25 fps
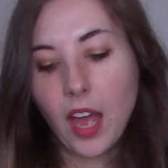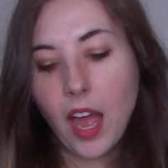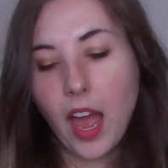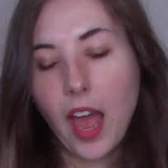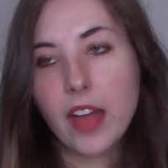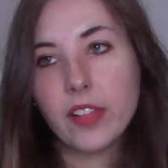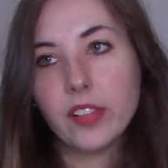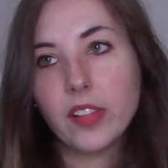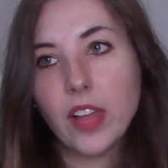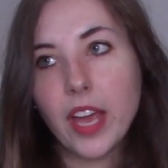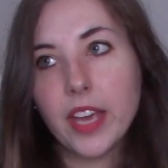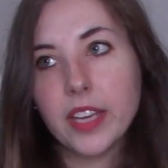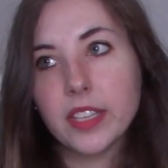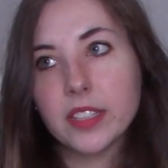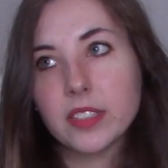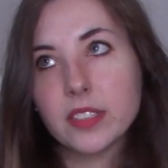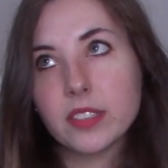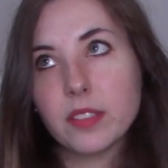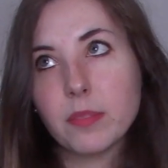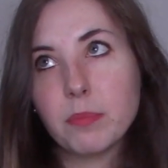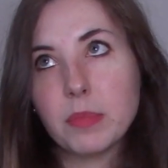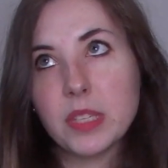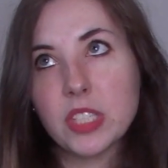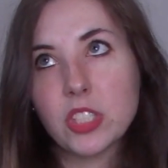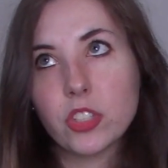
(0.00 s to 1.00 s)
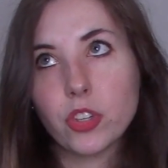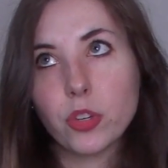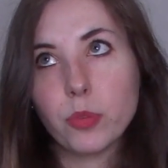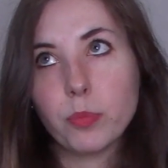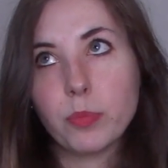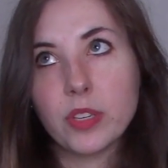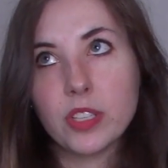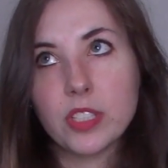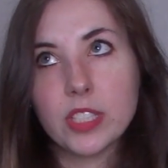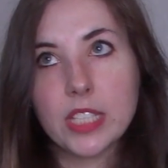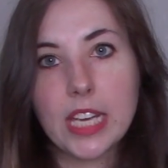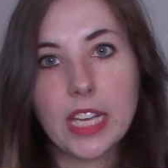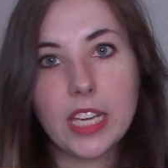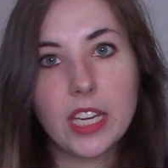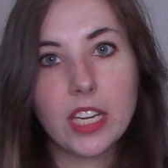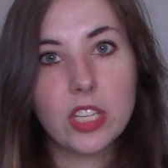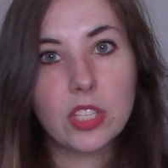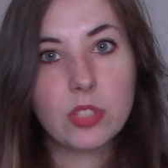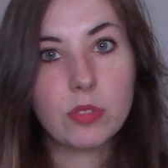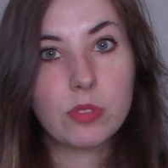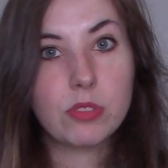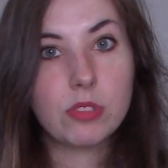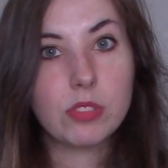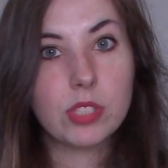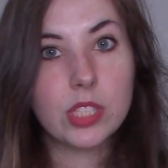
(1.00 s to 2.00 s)
I liked Mr.
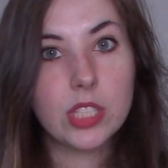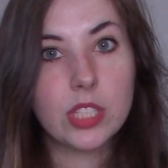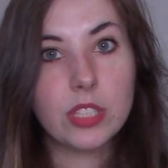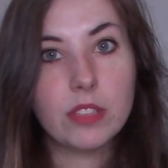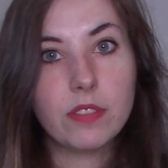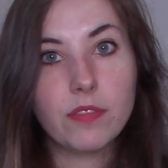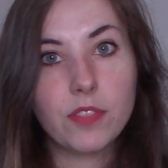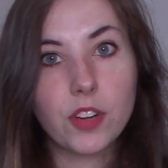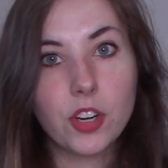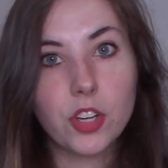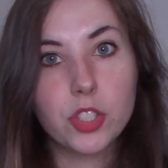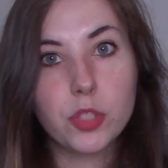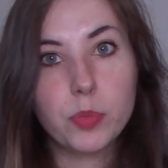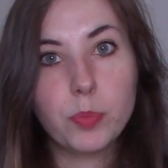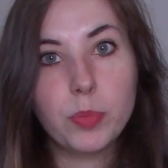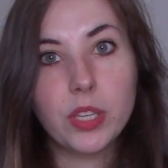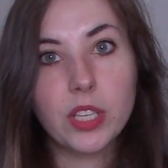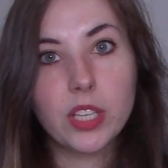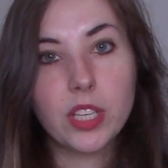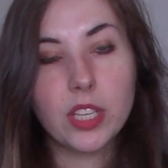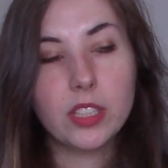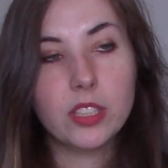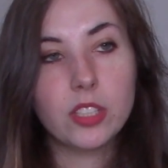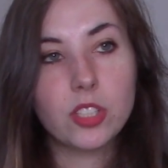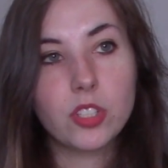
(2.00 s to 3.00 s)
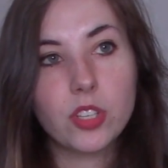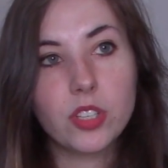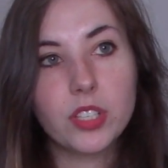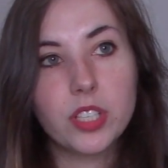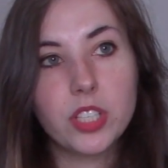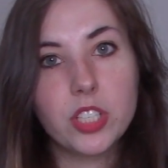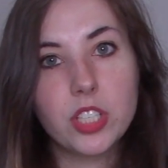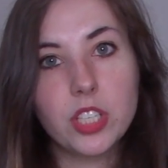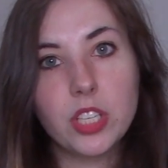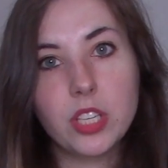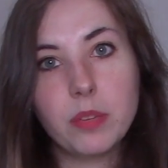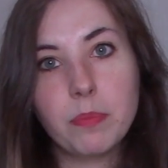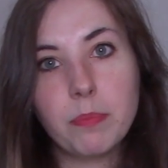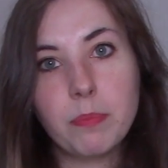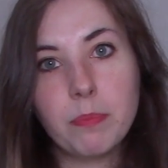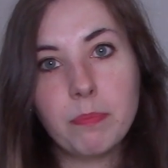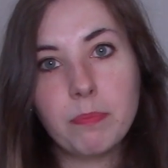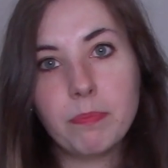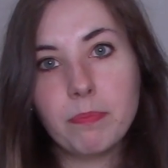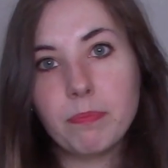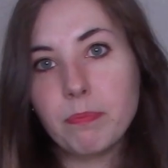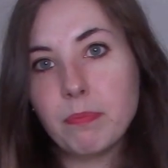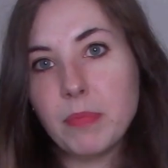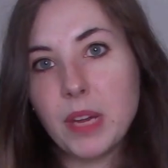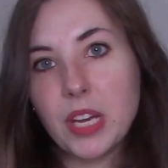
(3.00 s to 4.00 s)
Mercedes, which was the first book in the trilogy,
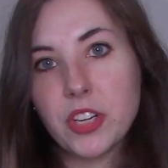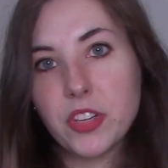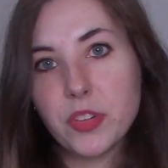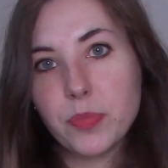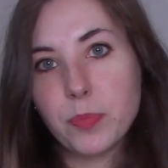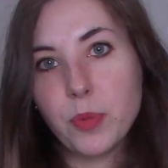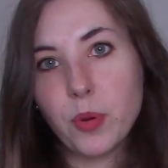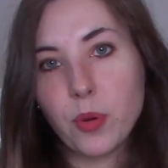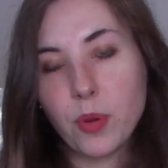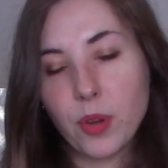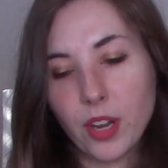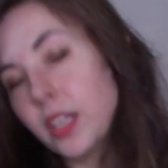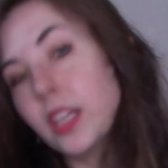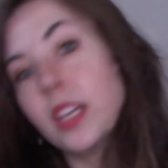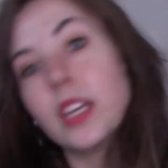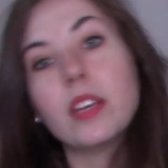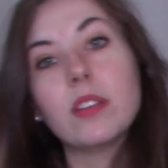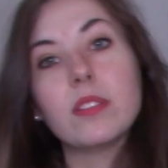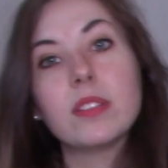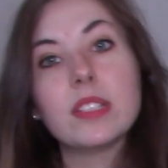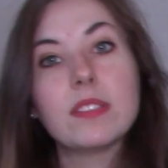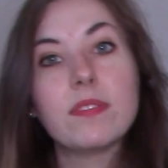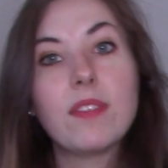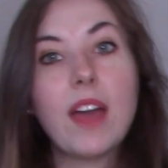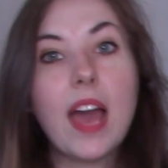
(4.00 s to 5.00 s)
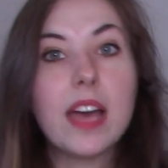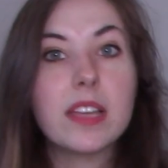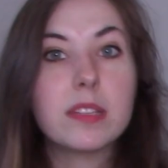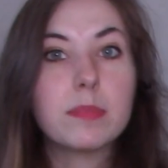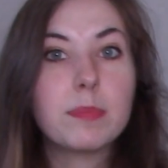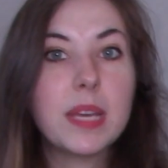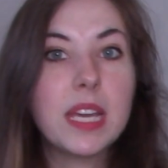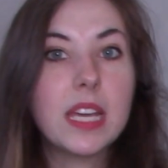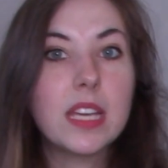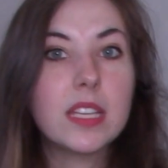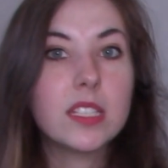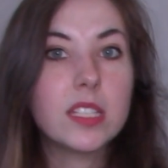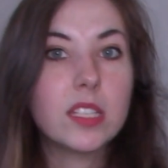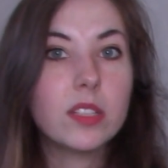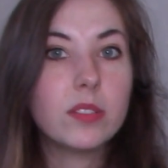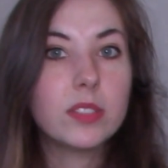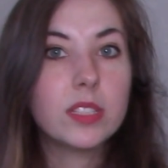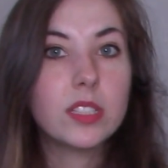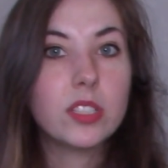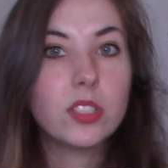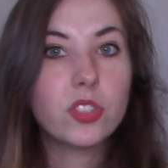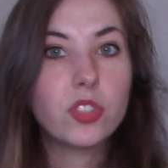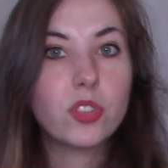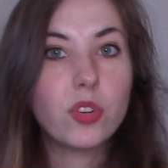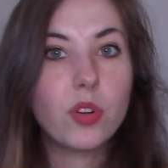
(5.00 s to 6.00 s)
much more. It was fast-paced, it
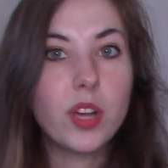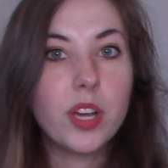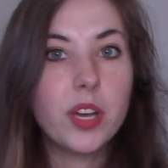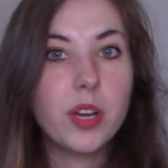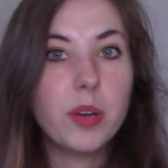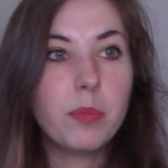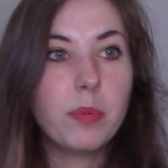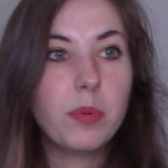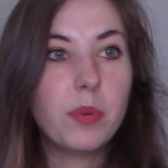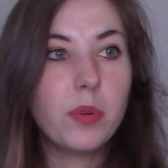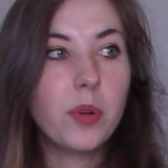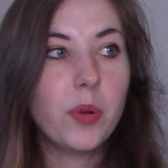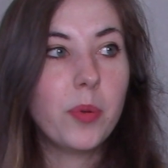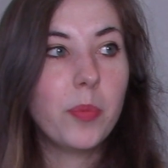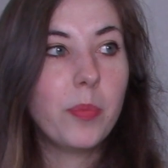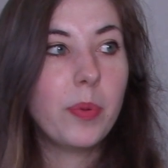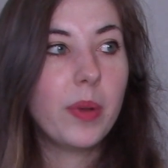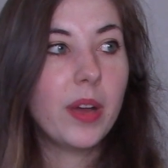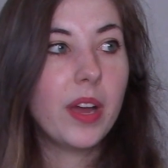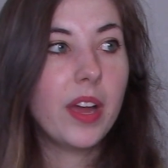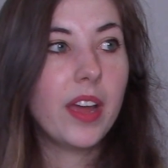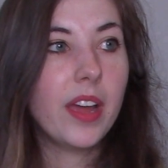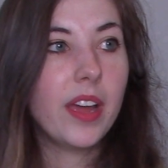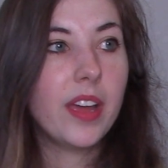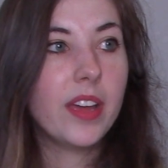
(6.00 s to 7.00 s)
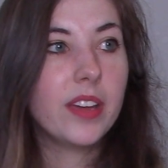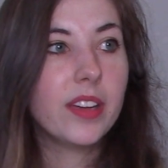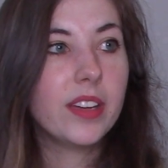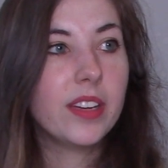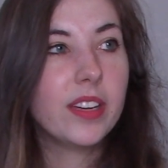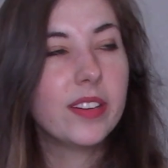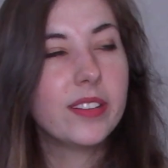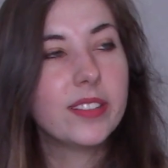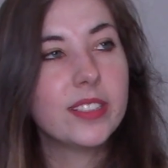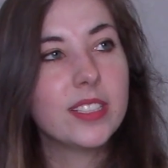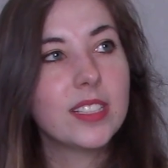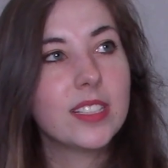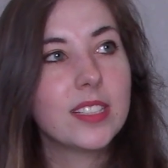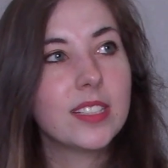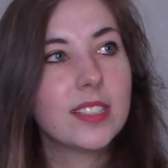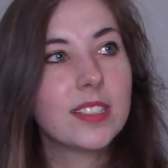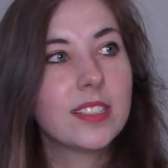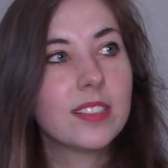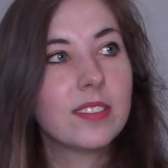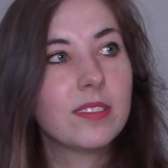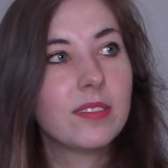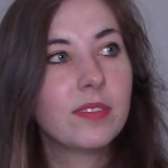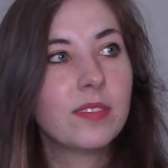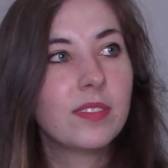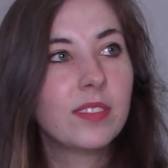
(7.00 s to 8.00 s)
was enjoyable, but it was just,